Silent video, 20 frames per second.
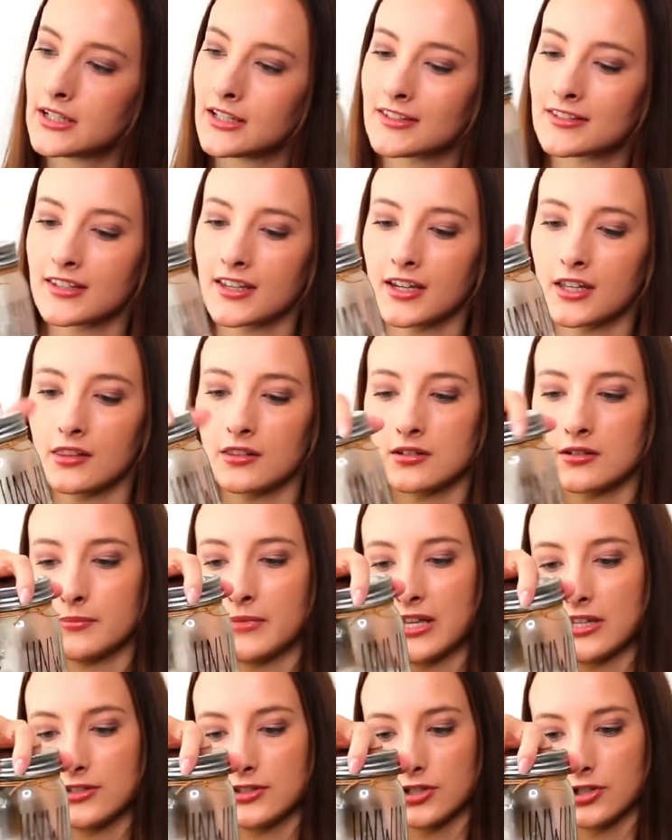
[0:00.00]
It's like a little
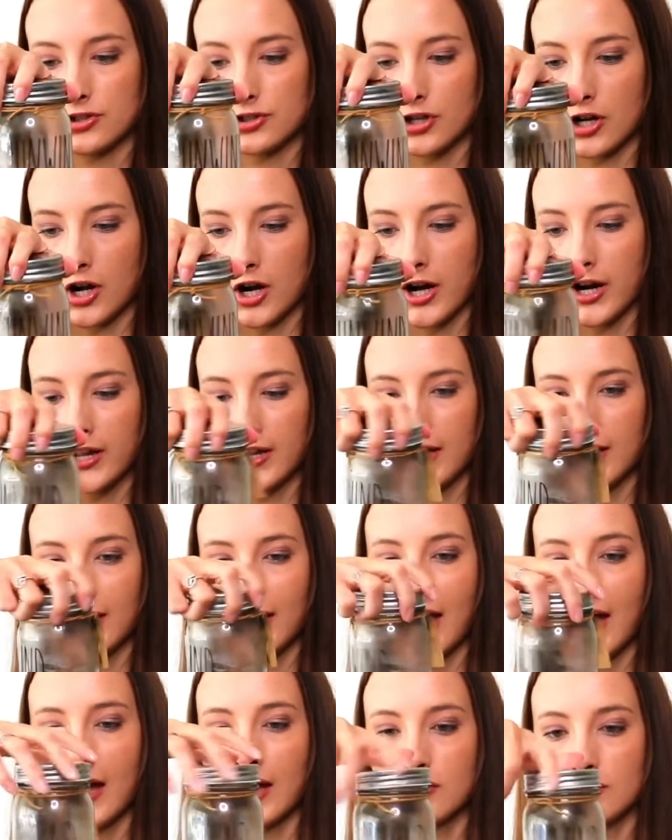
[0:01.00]
mason jar. It
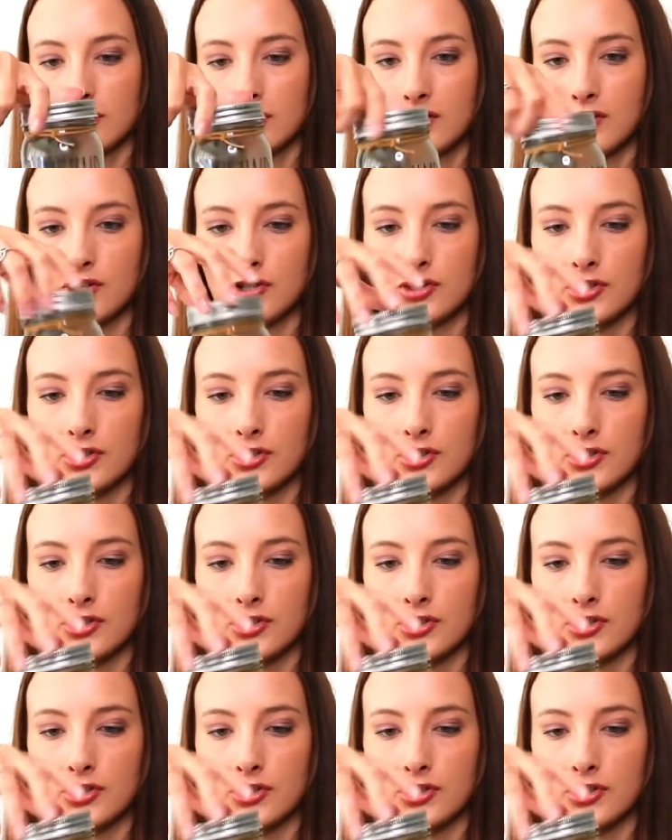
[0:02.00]
actually